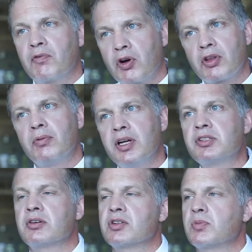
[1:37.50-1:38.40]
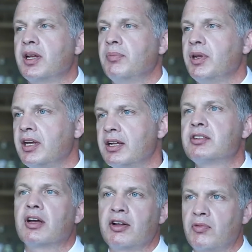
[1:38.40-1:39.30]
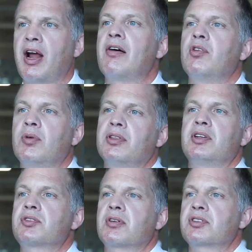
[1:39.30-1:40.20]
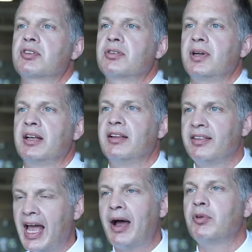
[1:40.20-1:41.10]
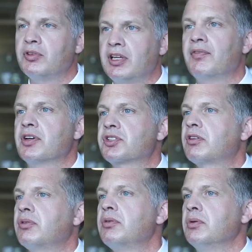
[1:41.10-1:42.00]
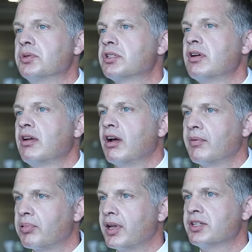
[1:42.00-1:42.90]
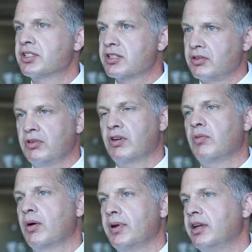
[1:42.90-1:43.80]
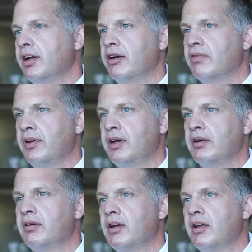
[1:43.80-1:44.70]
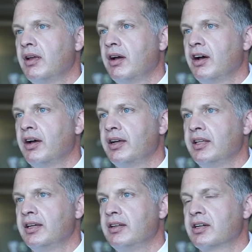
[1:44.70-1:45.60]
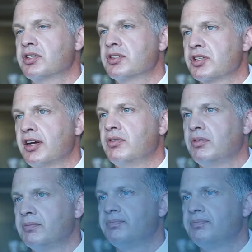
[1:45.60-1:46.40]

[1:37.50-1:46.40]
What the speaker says: further research we can begin to unravel what these drugs are doing, and that will give us clues on places to look where we can intervene in the addiction cycle.